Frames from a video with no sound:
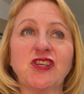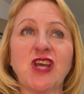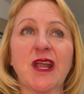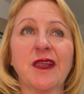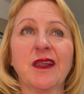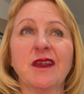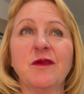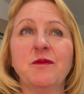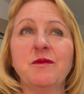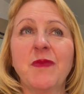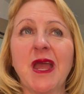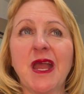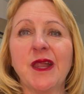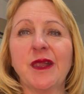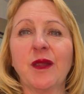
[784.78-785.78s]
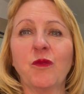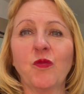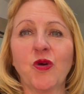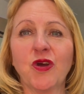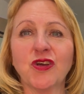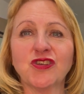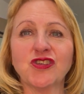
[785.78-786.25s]
has an amazing
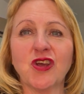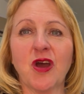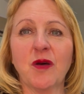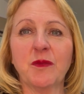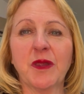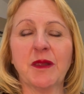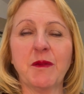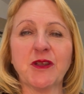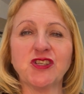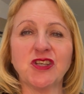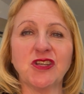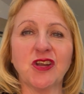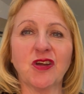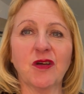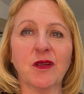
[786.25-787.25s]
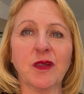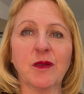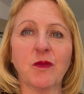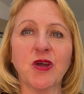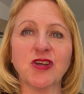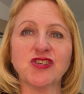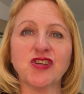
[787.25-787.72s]
workshop, Smashing Your Goals
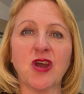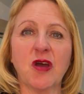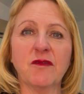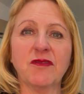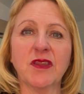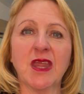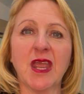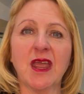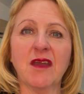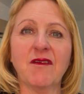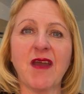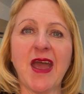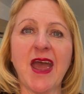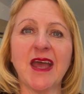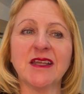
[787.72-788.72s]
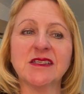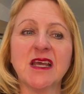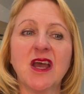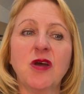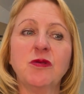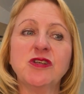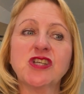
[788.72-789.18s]
workshop for the year ahead,
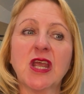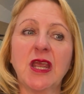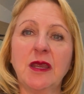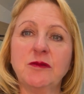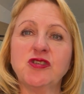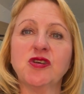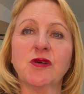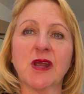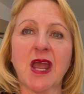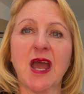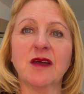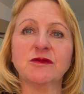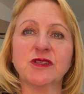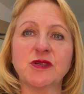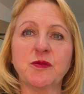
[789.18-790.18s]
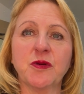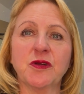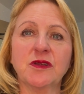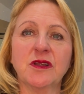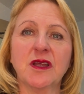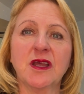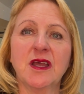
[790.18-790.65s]
which keeps you
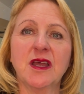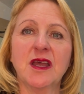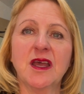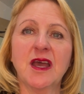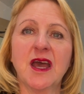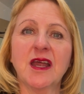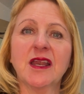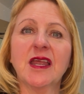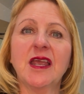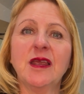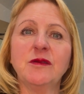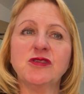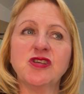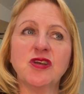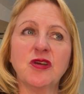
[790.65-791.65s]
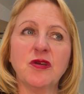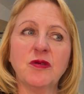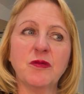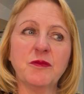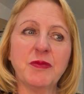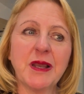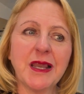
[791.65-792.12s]
accountable and keeps
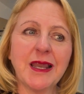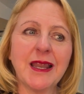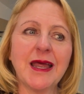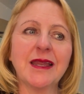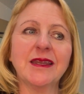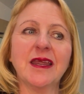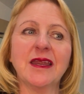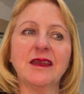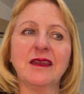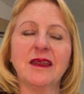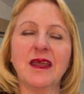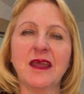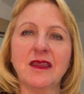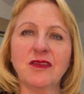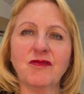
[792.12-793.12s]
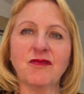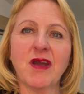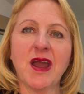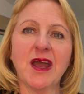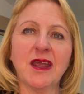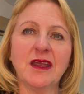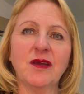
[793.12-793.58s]
you planning in the
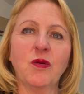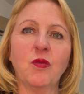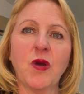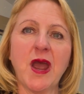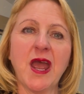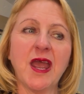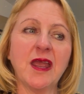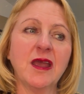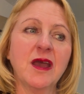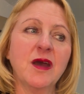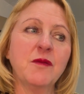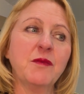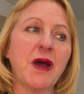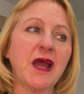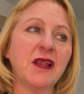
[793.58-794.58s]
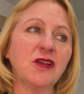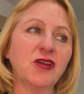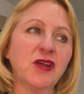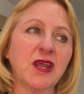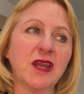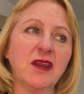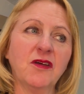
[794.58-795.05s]
right way by
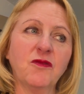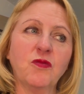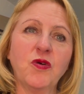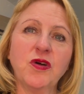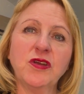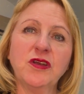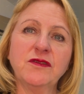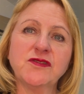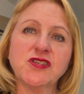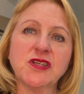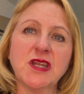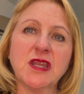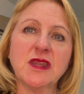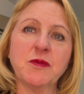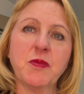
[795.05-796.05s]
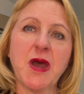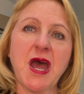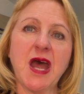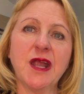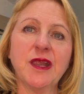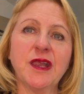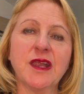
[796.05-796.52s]
looking at what you've done in the
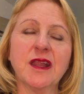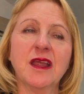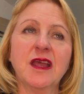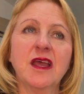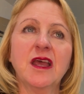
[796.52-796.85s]
past